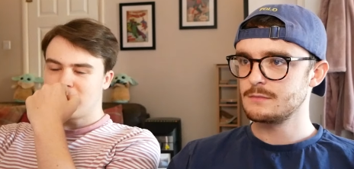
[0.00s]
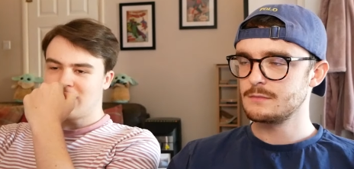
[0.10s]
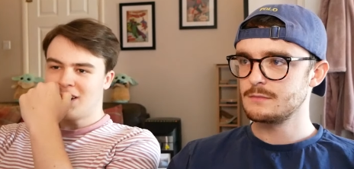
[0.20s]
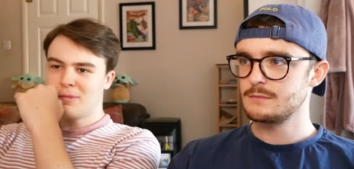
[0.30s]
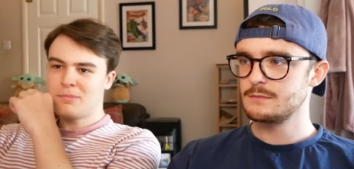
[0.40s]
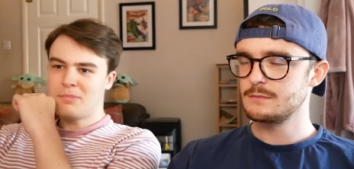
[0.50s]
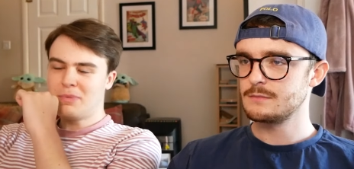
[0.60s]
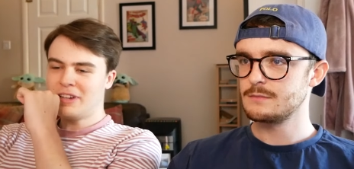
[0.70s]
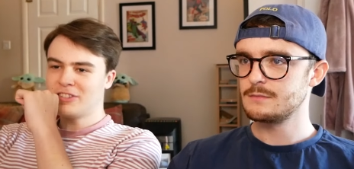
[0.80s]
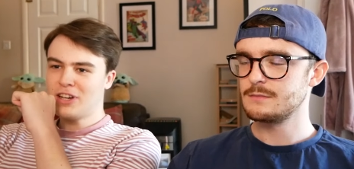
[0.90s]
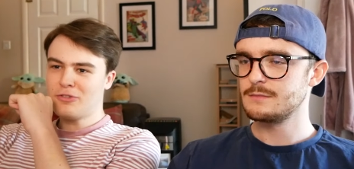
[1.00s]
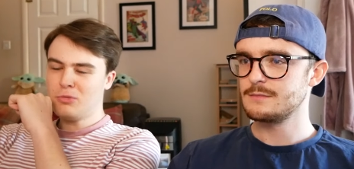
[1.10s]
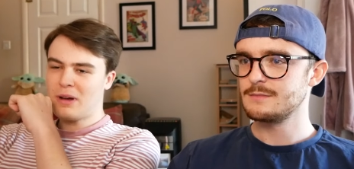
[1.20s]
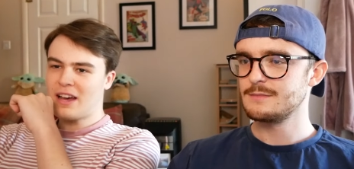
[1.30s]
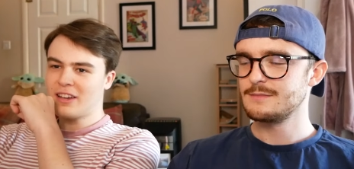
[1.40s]
Speaker 1: she had a big duffel
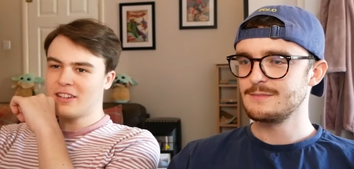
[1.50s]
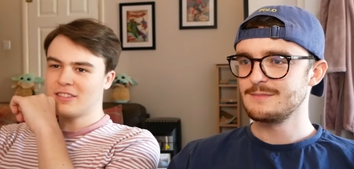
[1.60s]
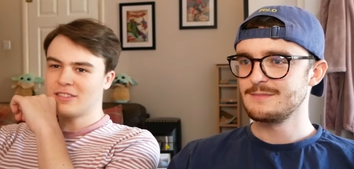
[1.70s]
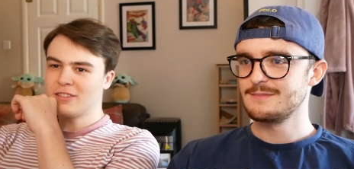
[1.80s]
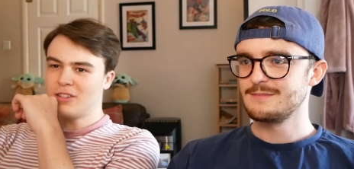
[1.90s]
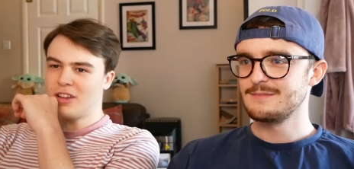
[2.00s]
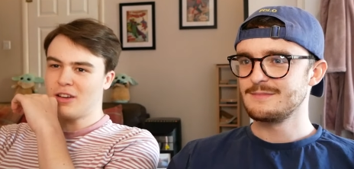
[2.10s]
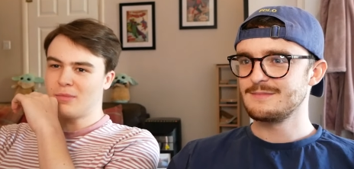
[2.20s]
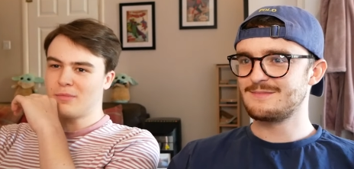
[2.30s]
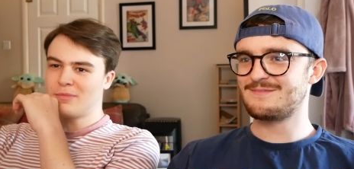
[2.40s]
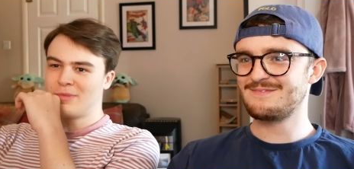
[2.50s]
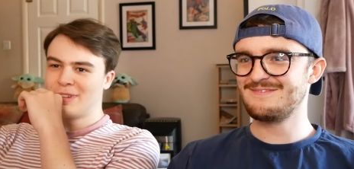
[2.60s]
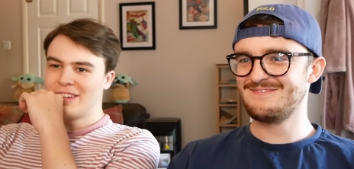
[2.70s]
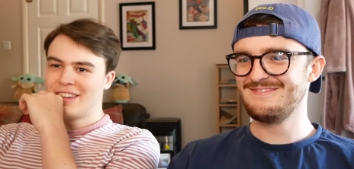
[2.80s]
bag. Um,